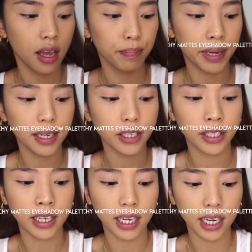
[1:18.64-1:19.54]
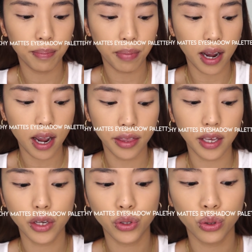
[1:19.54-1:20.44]
Peach Tea by
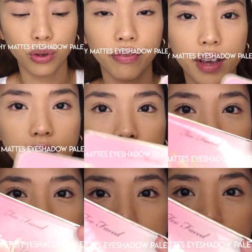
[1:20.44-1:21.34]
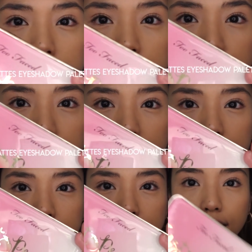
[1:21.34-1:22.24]
the Too Faced Just
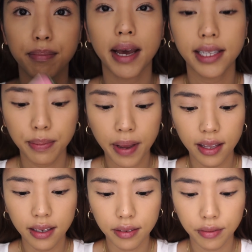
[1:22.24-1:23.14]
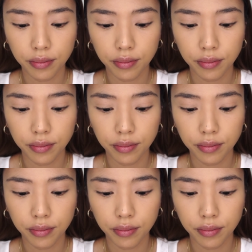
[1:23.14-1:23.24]
Peachy Mattes palette.